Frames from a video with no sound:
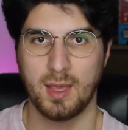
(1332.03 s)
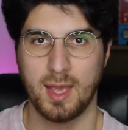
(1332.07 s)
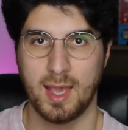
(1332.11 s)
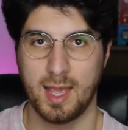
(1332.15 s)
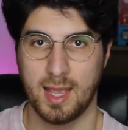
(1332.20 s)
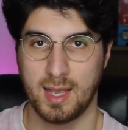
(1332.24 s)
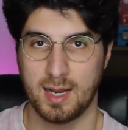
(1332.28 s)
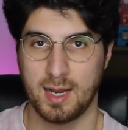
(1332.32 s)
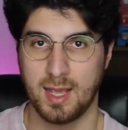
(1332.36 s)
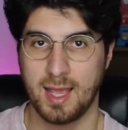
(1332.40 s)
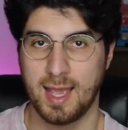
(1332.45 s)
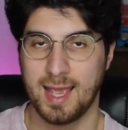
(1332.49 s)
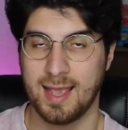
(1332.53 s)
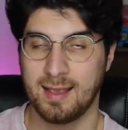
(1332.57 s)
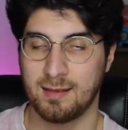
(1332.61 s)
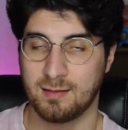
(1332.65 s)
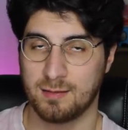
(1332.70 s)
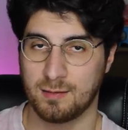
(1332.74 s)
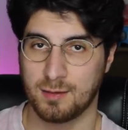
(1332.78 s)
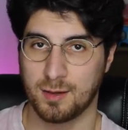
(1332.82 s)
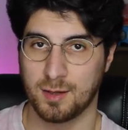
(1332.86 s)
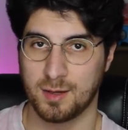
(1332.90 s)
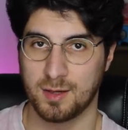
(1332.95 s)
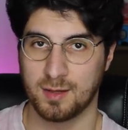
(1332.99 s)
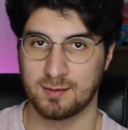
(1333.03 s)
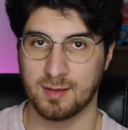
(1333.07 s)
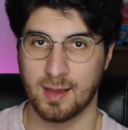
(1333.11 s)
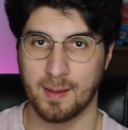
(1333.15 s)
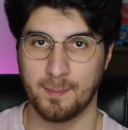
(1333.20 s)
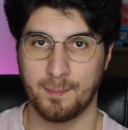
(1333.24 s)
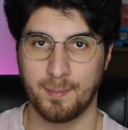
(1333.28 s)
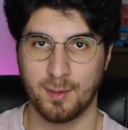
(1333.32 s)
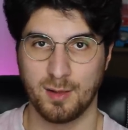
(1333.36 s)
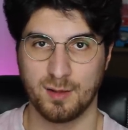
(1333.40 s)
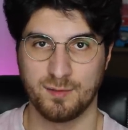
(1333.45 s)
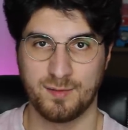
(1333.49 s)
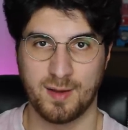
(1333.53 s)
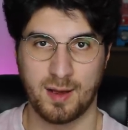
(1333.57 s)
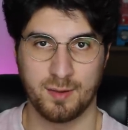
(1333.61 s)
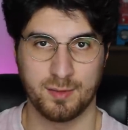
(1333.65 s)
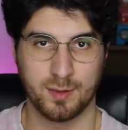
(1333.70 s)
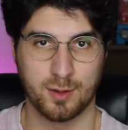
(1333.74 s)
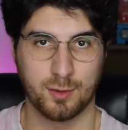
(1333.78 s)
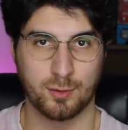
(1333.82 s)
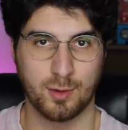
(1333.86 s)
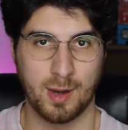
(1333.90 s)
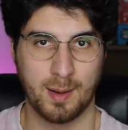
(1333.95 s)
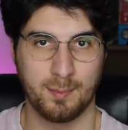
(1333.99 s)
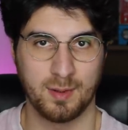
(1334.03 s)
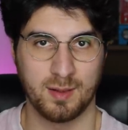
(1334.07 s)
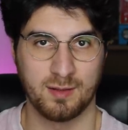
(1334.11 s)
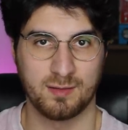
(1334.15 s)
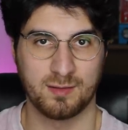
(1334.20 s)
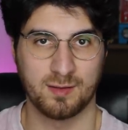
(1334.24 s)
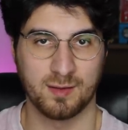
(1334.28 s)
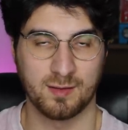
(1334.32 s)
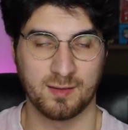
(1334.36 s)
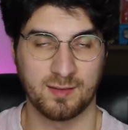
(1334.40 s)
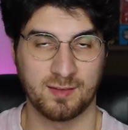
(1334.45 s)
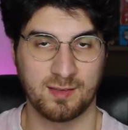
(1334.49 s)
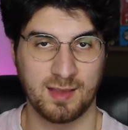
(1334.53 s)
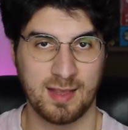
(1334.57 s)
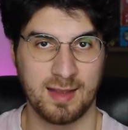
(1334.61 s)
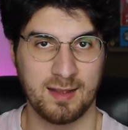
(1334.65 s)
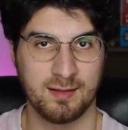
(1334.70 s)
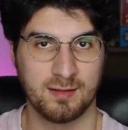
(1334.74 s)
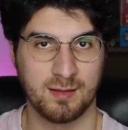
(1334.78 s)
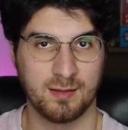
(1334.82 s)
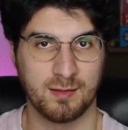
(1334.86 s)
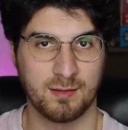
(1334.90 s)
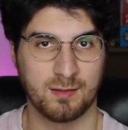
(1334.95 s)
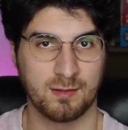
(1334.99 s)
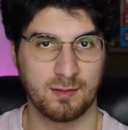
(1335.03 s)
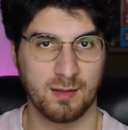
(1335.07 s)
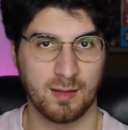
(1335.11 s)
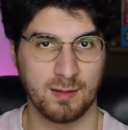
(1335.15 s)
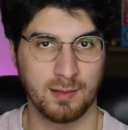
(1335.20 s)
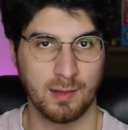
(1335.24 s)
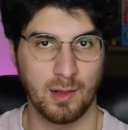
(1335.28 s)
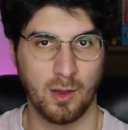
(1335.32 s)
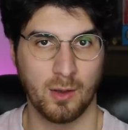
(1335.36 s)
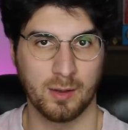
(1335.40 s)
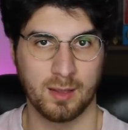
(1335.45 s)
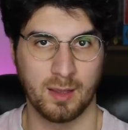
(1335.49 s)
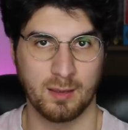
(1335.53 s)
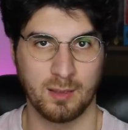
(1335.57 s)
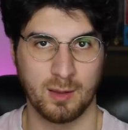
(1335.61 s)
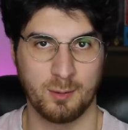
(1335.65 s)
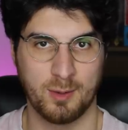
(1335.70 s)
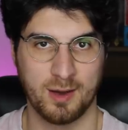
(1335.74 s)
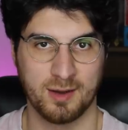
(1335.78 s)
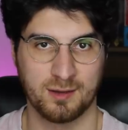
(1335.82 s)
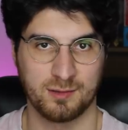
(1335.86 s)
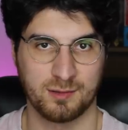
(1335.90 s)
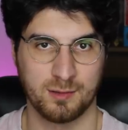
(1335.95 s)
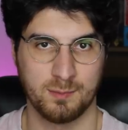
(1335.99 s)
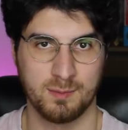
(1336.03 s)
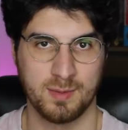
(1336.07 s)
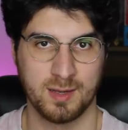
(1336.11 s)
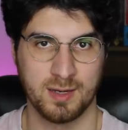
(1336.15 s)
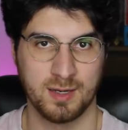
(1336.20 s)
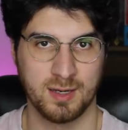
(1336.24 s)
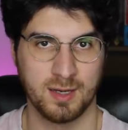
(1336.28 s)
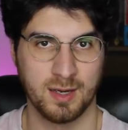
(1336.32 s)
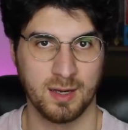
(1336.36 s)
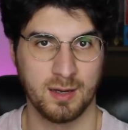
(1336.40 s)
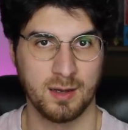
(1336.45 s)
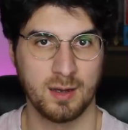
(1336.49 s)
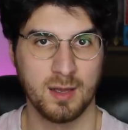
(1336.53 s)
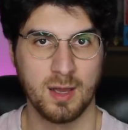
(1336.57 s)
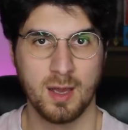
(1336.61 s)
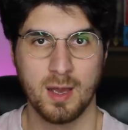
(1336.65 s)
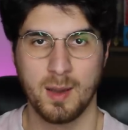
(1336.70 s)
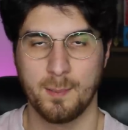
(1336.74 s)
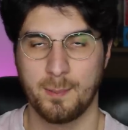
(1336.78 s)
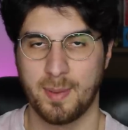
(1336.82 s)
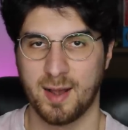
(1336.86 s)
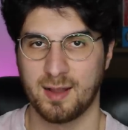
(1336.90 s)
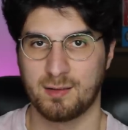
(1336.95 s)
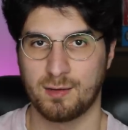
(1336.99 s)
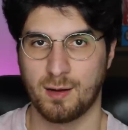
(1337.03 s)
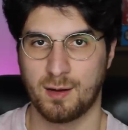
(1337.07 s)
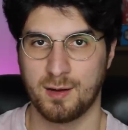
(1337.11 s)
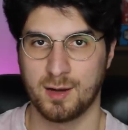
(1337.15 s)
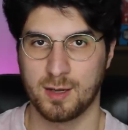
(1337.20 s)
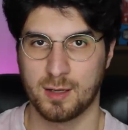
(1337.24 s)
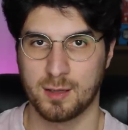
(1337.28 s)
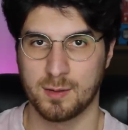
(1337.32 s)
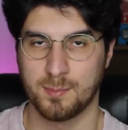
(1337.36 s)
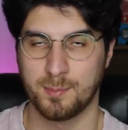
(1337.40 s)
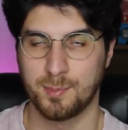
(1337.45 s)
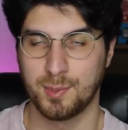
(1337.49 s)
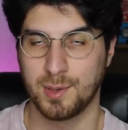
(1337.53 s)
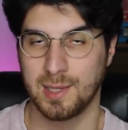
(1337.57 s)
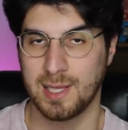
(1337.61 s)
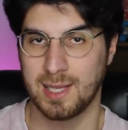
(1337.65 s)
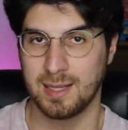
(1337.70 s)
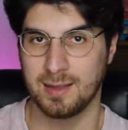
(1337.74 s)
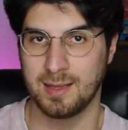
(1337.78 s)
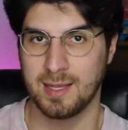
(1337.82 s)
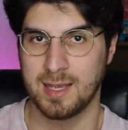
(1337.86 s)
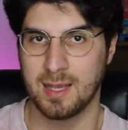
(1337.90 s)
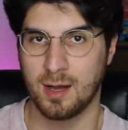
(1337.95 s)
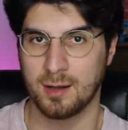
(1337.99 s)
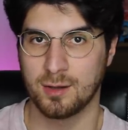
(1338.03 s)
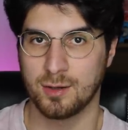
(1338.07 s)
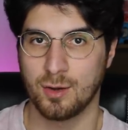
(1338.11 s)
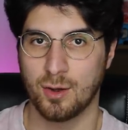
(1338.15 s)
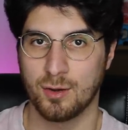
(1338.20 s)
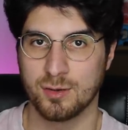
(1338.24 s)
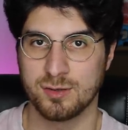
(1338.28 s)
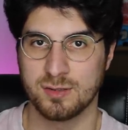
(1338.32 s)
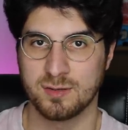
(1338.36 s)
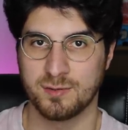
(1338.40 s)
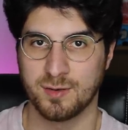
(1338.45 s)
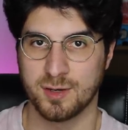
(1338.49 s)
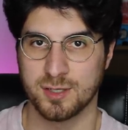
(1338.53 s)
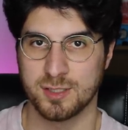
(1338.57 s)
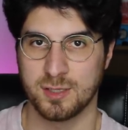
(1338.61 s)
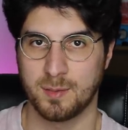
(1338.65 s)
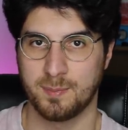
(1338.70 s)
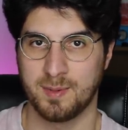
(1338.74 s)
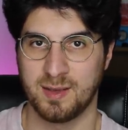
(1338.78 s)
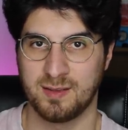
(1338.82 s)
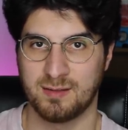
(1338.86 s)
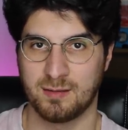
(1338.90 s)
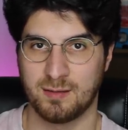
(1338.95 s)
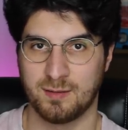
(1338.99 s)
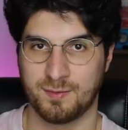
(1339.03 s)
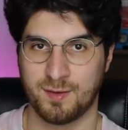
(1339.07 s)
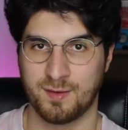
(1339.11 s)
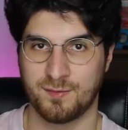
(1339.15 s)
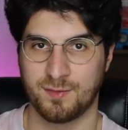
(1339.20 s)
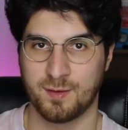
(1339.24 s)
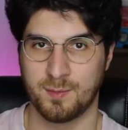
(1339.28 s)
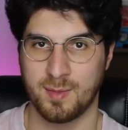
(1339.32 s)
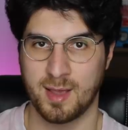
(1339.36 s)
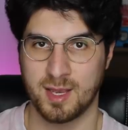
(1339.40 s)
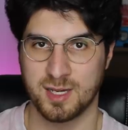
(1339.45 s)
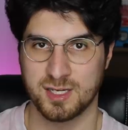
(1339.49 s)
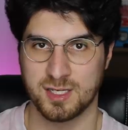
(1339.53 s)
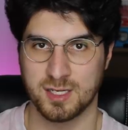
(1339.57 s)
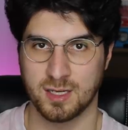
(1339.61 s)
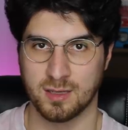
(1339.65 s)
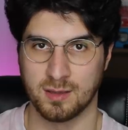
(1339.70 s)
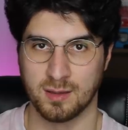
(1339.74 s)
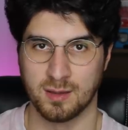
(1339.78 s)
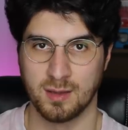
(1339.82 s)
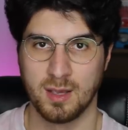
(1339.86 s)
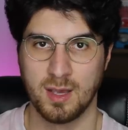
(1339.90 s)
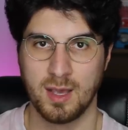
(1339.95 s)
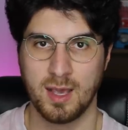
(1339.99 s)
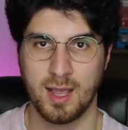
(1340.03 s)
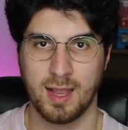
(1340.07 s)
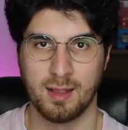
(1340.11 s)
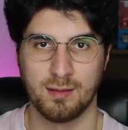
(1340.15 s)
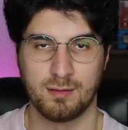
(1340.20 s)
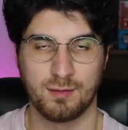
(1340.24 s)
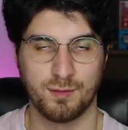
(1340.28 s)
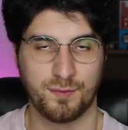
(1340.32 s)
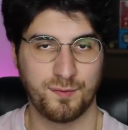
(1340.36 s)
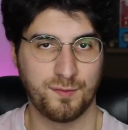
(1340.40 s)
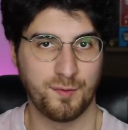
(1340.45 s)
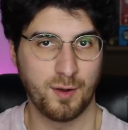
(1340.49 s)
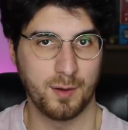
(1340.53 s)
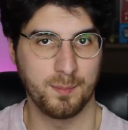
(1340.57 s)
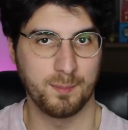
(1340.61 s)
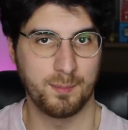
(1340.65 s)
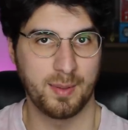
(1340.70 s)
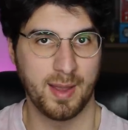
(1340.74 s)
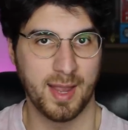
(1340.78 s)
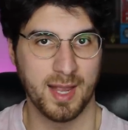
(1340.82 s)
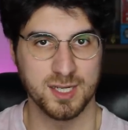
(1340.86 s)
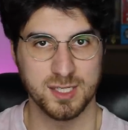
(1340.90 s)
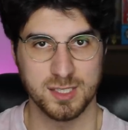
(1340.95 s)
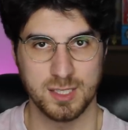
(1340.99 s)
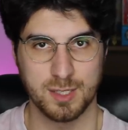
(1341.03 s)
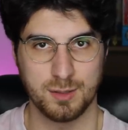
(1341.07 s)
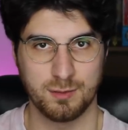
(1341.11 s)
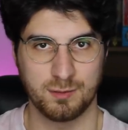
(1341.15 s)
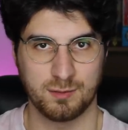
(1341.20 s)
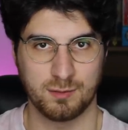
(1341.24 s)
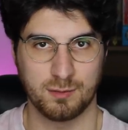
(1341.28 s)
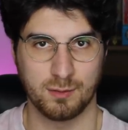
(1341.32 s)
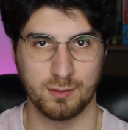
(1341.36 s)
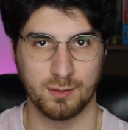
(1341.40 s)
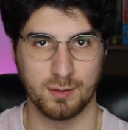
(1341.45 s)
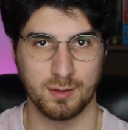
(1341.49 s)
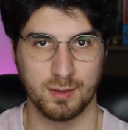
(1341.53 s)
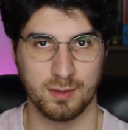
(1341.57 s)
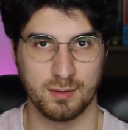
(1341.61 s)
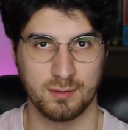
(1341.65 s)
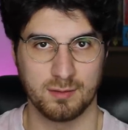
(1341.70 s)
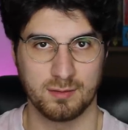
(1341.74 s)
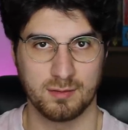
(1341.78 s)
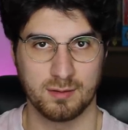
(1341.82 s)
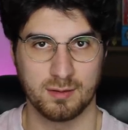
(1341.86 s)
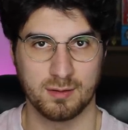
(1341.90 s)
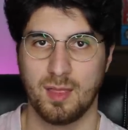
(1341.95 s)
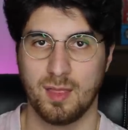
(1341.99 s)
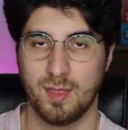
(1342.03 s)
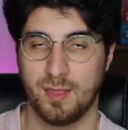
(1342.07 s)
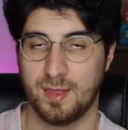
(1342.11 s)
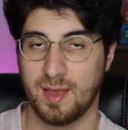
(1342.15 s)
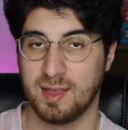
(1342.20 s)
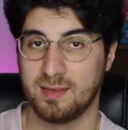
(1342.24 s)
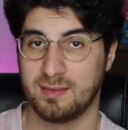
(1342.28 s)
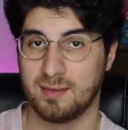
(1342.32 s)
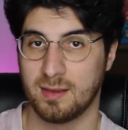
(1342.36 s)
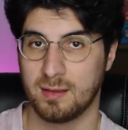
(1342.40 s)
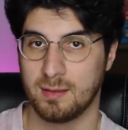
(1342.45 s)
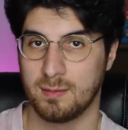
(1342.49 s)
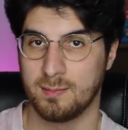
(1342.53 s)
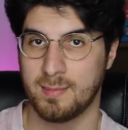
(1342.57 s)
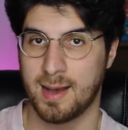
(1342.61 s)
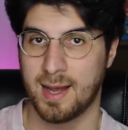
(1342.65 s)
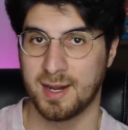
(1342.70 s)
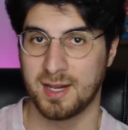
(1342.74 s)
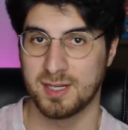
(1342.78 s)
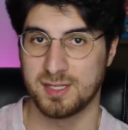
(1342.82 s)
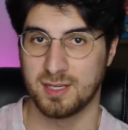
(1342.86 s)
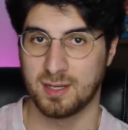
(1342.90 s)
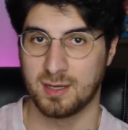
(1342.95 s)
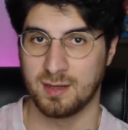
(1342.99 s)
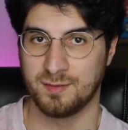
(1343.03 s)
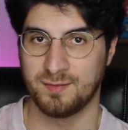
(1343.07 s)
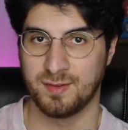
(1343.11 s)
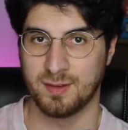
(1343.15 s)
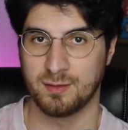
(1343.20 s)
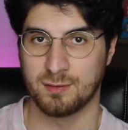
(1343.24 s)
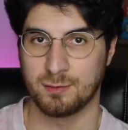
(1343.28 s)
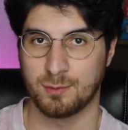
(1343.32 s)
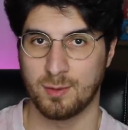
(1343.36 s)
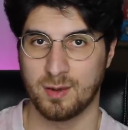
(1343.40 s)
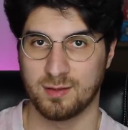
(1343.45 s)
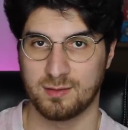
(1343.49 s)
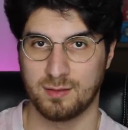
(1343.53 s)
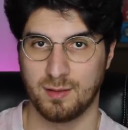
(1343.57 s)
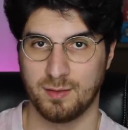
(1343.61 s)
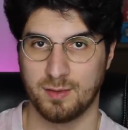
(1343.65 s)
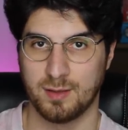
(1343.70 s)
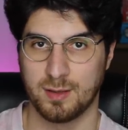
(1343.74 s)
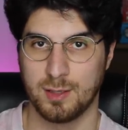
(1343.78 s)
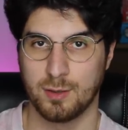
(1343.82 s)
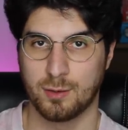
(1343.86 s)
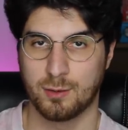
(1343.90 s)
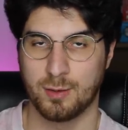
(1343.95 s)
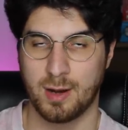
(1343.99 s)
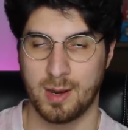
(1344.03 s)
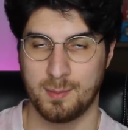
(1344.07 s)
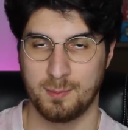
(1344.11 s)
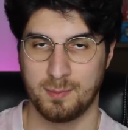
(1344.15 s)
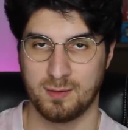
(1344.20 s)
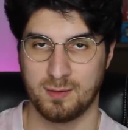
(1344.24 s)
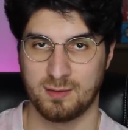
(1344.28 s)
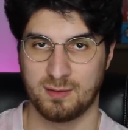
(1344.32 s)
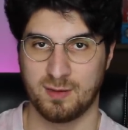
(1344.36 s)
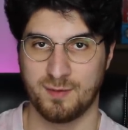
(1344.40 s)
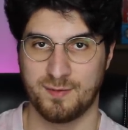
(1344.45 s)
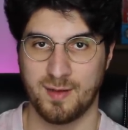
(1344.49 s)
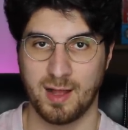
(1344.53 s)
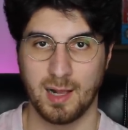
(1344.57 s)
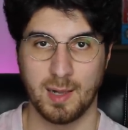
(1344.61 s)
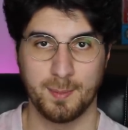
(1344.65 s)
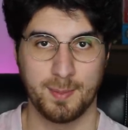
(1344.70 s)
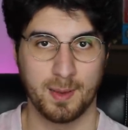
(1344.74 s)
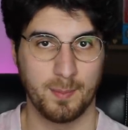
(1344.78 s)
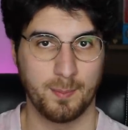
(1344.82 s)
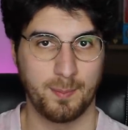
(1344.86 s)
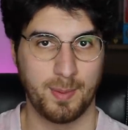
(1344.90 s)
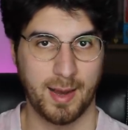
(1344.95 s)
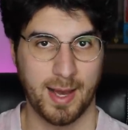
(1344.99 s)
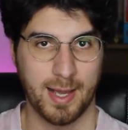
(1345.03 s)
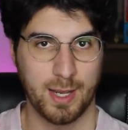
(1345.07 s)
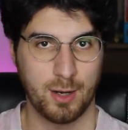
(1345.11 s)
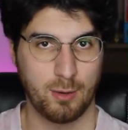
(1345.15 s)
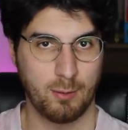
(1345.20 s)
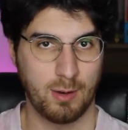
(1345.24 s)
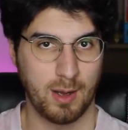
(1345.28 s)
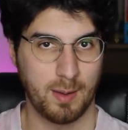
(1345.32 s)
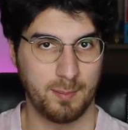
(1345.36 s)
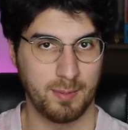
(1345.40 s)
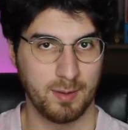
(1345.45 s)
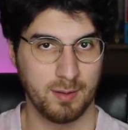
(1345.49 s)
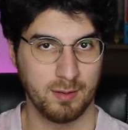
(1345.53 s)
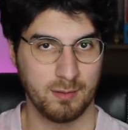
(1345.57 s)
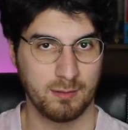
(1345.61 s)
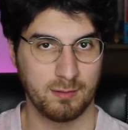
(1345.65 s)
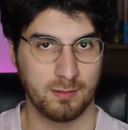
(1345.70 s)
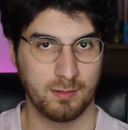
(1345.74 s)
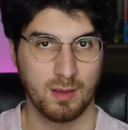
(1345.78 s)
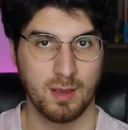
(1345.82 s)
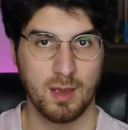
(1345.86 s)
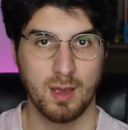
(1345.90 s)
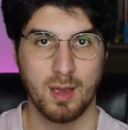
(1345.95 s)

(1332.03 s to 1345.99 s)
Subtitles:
It is a good example of how the Kremlin succeeds in stun-locking the Western media by turning completely uncontroversial pieces of information into front-page news stories. They didn't manage to convince Russell that Ukraine was developing bioweapons,